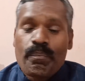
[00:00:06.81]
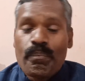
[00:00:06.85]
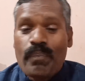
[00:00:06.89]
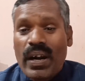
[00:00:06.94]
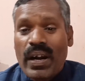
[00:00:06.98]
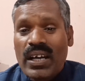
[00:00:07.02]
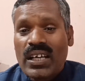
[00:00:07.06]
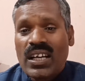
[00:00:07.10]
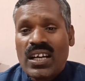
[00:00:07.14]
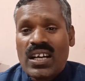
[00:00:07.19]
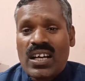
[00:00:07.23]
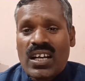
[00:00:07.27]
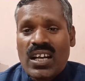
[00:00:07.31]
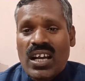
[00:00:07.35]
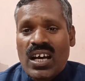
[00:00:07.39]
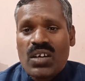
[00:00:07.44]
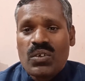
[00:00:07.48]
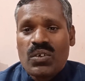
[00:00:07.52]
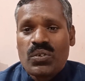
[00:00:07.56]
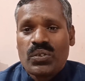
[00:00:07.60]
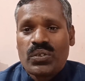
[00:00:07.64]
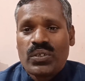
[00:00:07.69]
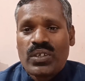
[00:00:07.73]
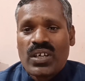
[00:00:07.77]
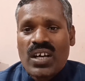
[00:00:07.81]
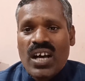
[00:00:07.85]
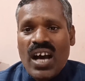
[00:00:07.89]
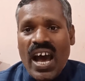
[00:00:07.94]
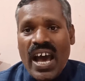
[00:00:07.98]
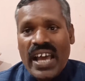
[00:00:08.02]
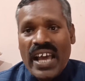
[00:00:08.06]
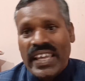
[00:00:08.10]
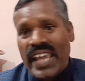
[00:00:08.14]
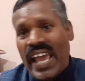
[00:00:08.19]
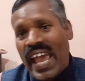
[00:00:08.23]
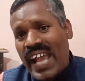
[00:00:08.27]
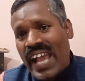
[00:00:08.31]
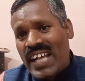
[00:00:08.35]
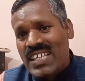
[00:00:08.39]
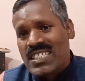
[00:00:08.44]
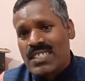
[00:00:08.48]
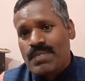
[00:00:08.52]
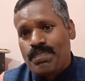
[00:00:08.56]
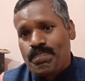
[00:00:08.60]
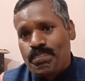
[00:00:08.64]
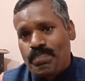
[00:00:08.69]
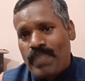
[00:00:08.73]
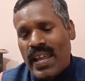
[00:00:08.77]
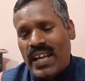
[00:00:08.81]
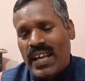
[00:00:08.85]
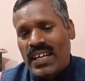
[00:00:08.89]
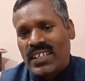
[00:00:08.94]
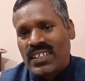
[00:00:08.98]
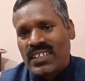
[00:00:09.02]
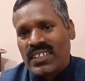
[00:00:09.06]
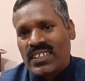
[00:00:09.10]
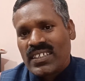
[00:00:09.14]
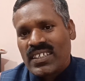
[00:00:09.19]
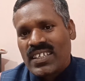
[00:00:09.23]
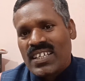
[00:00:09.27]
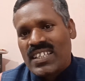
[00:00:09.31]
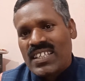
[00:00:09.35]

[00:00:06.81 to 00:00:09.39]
but now I expect